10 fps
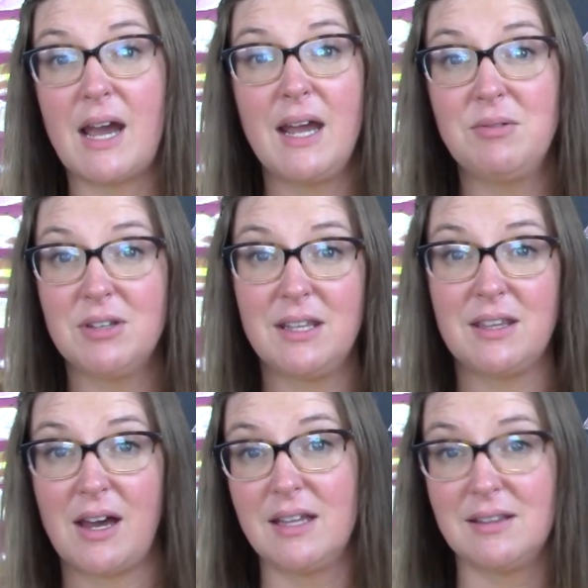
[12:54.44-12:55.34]
I really
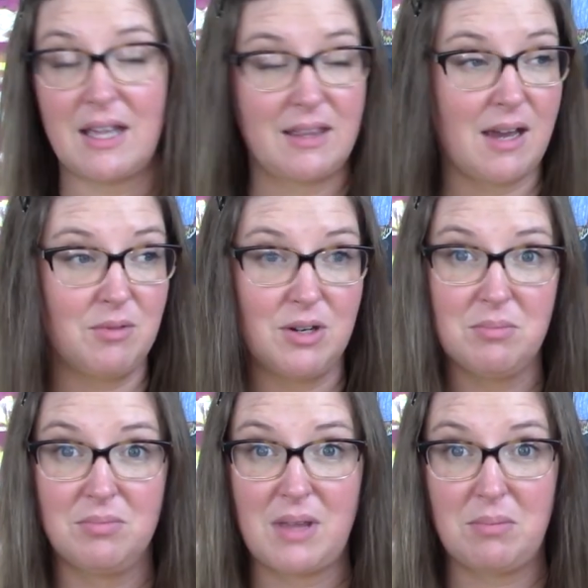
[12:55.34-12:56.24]
thought that that wouldn't
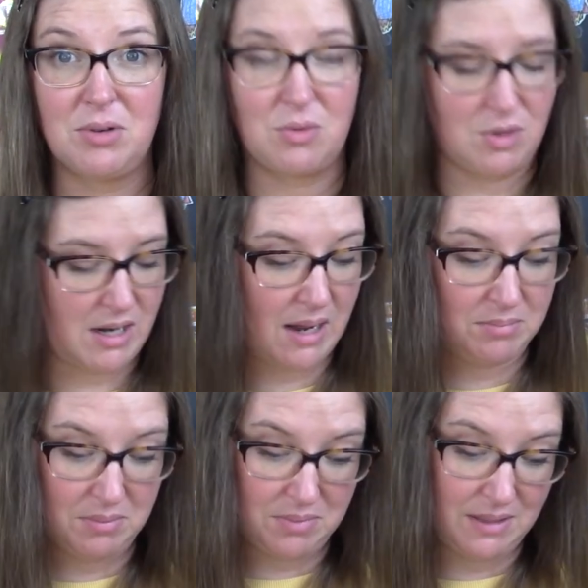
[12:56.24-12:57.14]
that book wouldn't
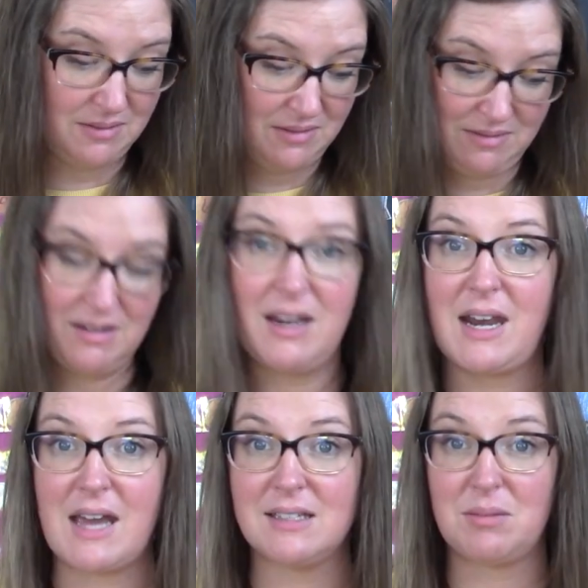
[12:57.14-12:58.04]
happen, but it
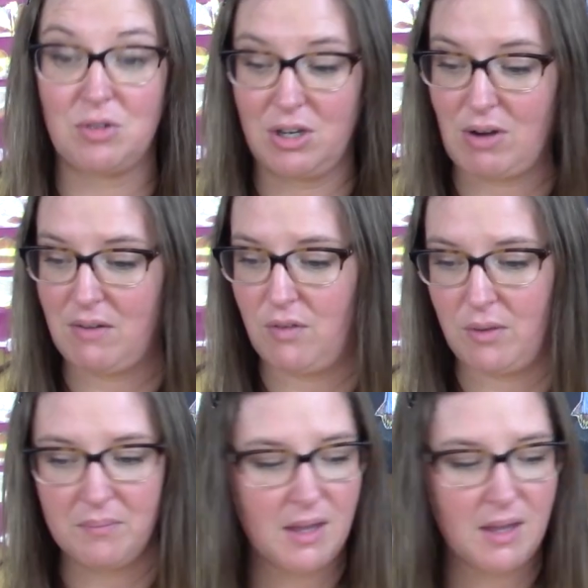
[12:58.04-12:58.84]
has. I'm really grateful.